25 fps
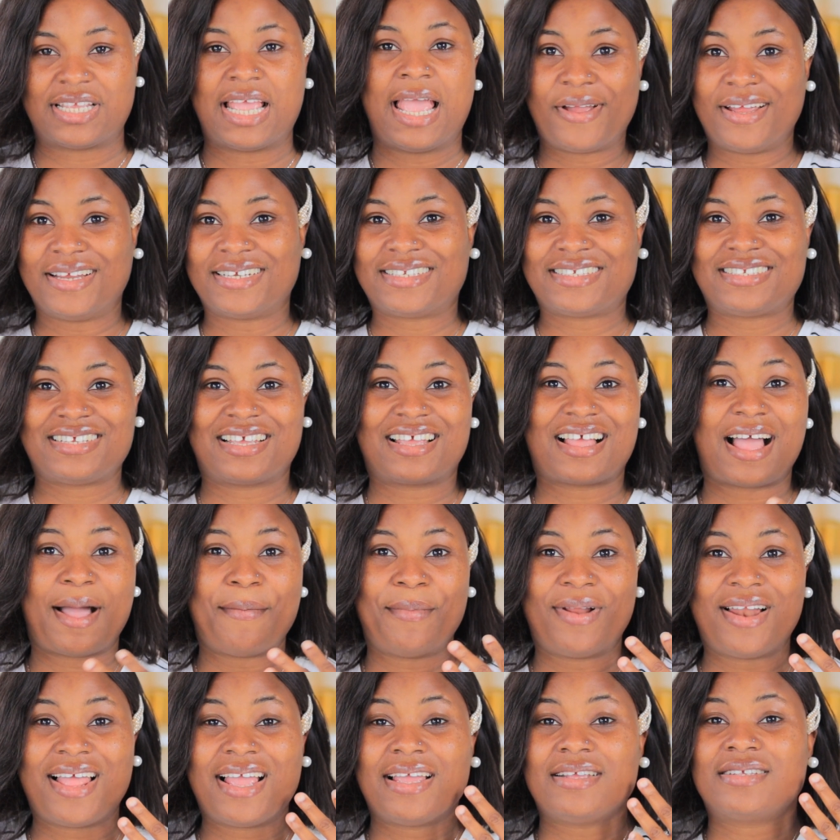but the
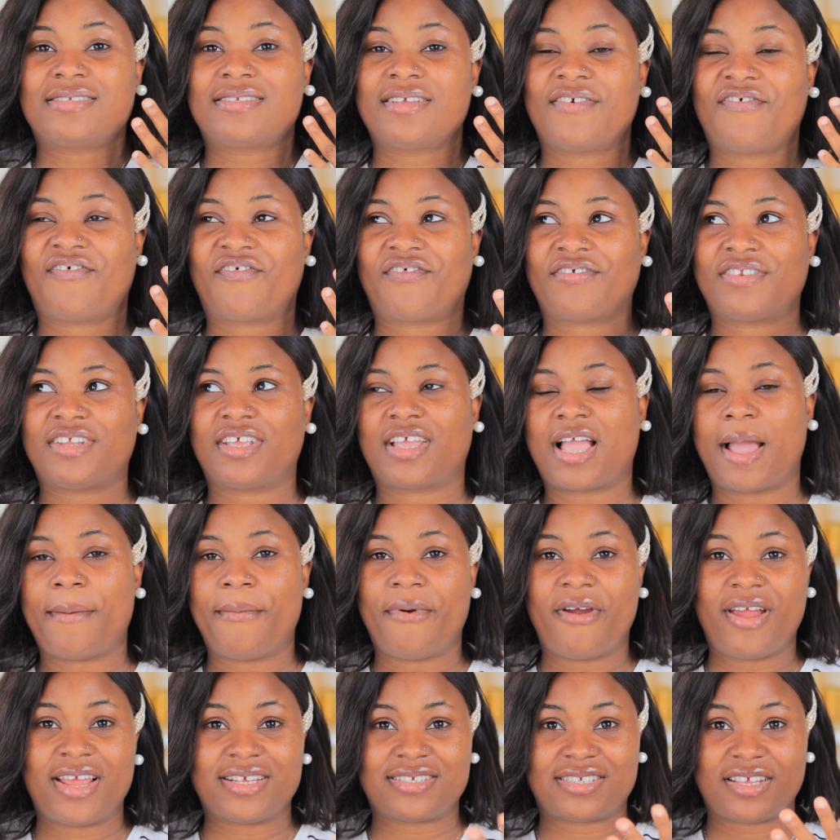camera is
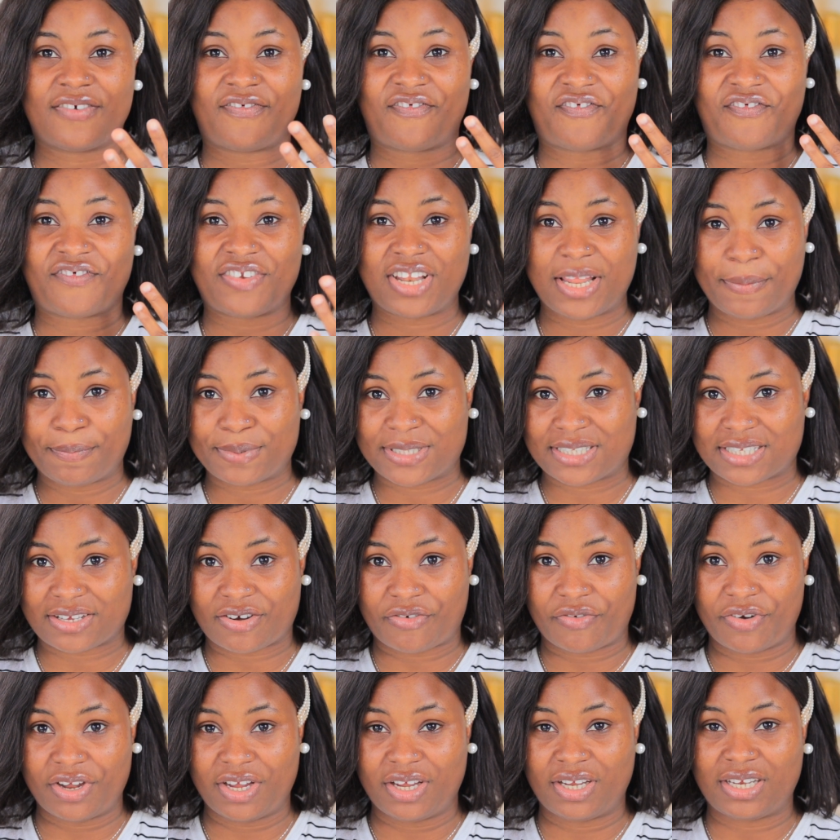a flip
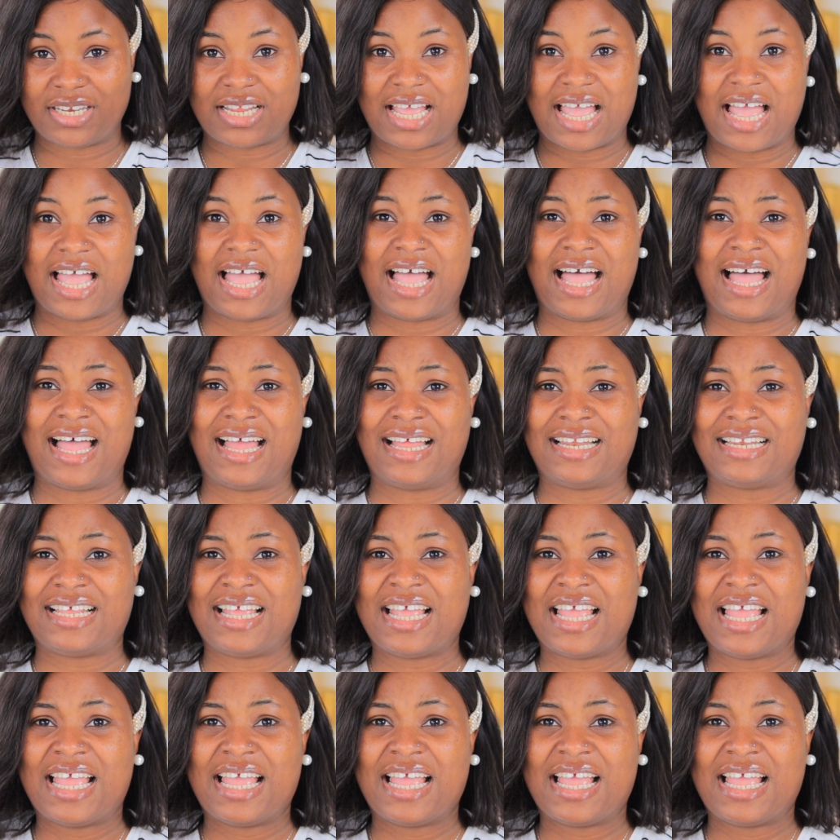screen, and